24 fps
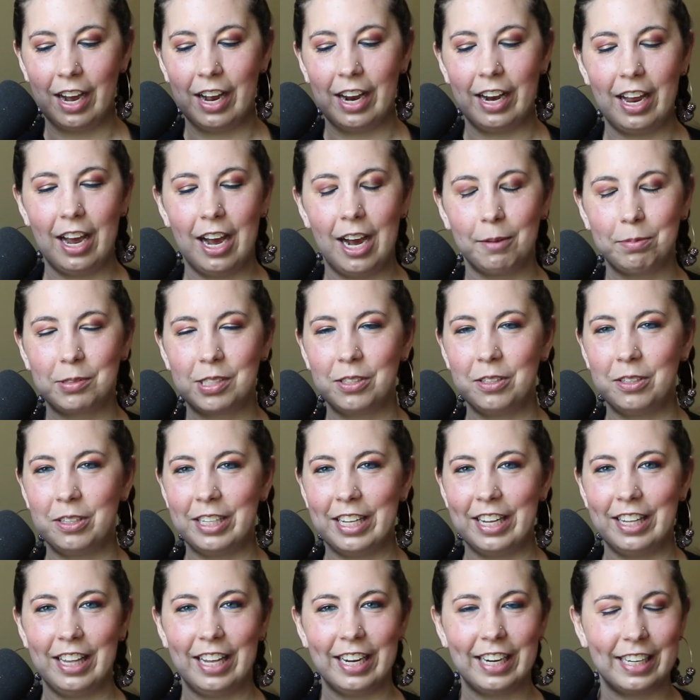I
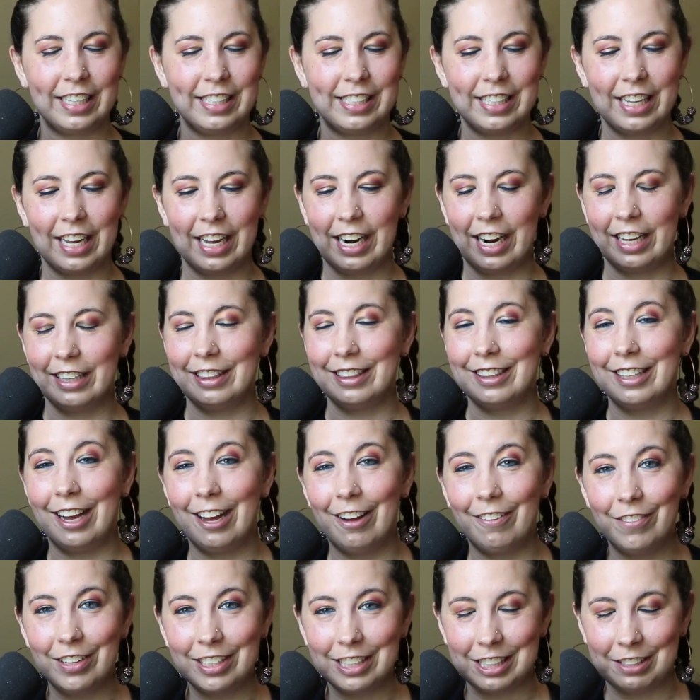absolutely, like I said, I
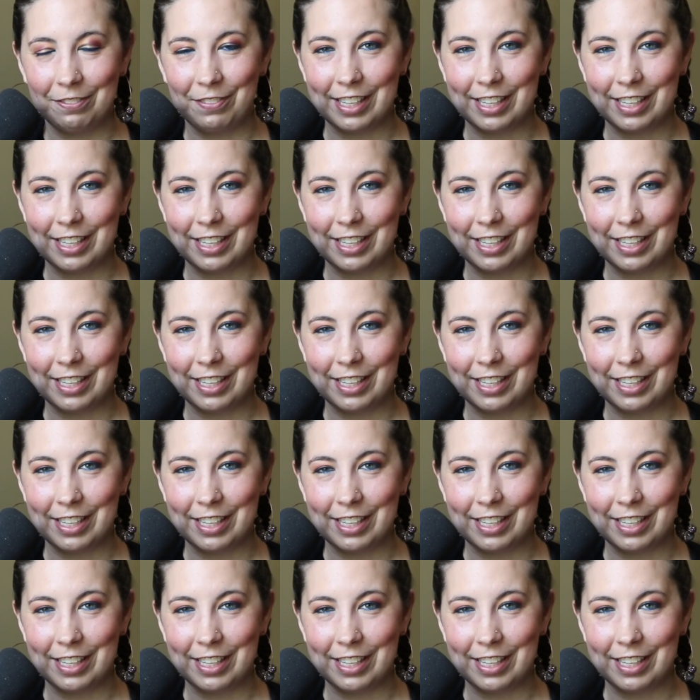love this